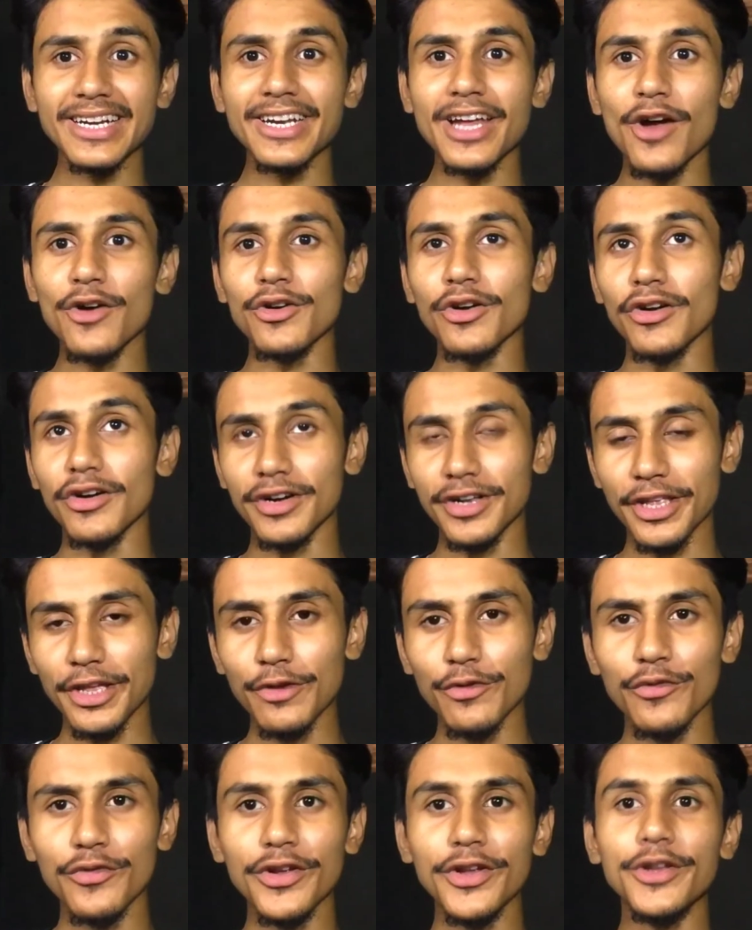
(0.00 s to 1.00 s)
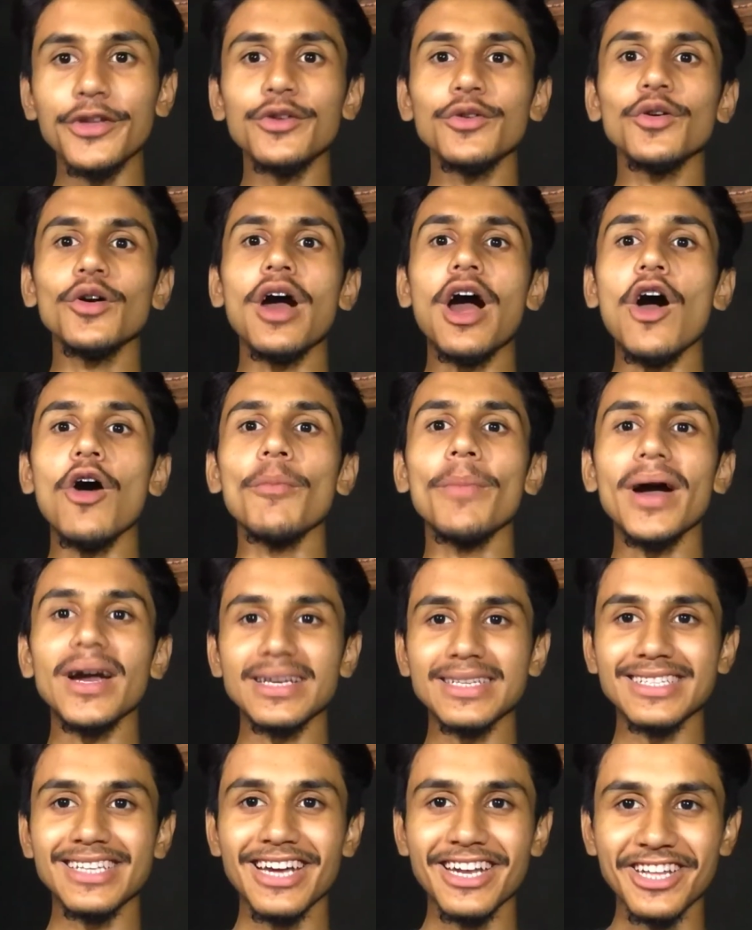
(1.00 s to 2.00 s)
it out, our new video, how
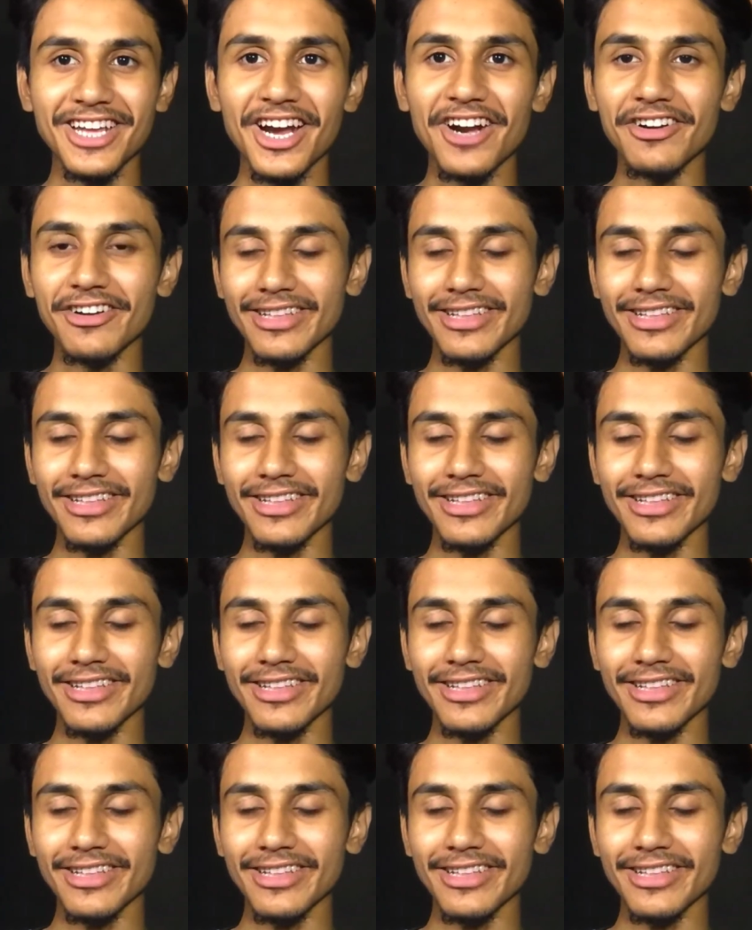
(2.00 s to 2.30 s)
Pakistani are